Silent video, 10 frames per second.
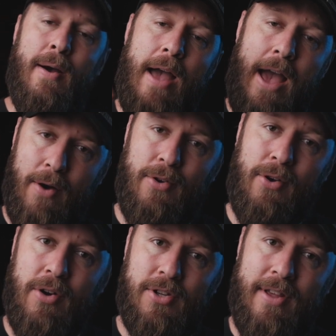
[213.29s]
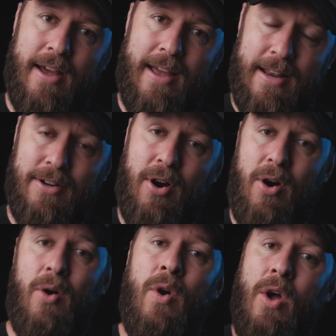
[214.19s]
how you got to that end
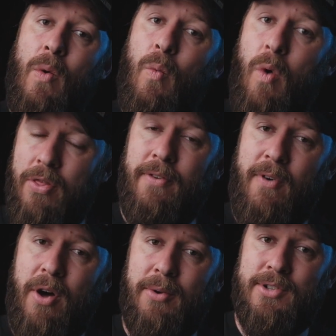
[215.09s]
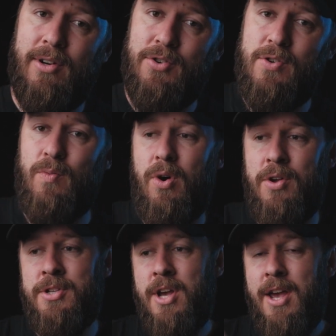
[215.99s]
goal, what the final solution
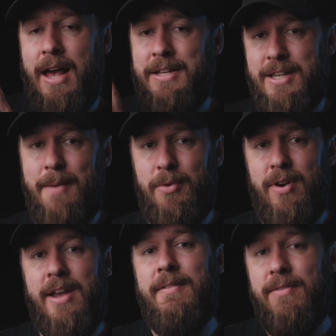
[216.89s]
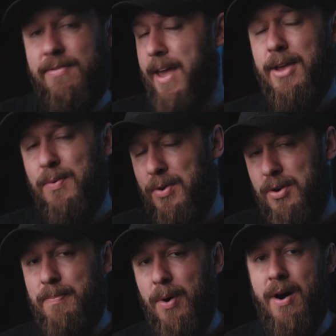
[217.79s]
was, a summary and thank you and
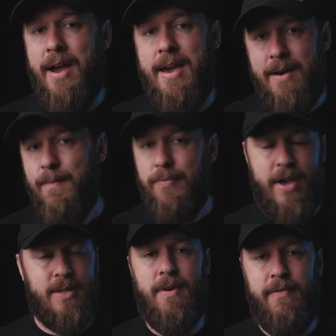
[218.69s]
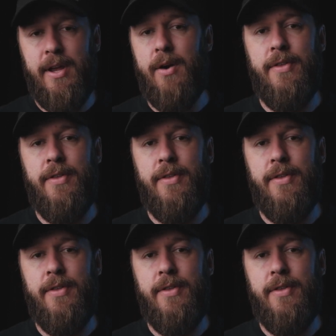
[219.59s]
goodbye, that's my video.